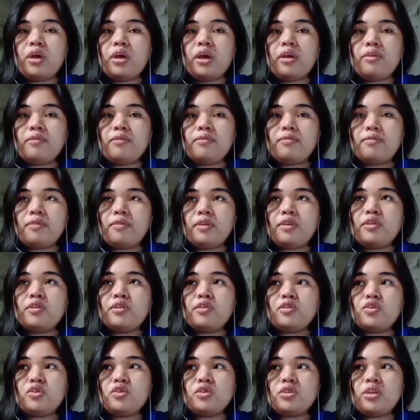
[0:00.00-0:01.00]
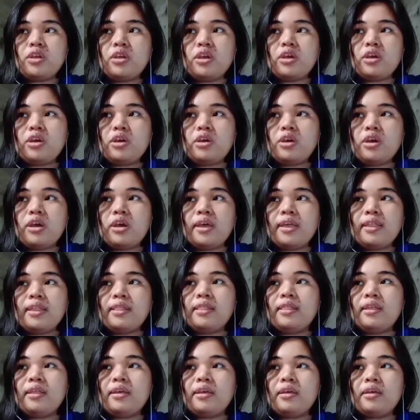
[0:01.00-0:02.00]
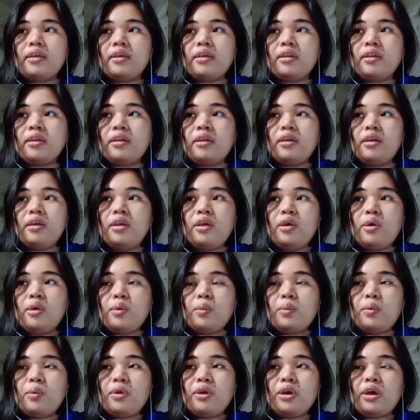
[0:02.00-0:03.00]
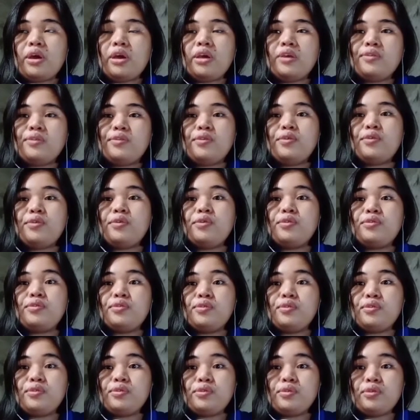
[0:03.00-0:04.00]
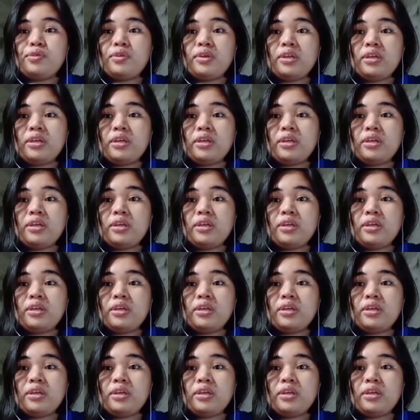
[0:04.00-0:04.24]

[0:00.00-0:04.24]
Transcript: I finished there, and then when I turned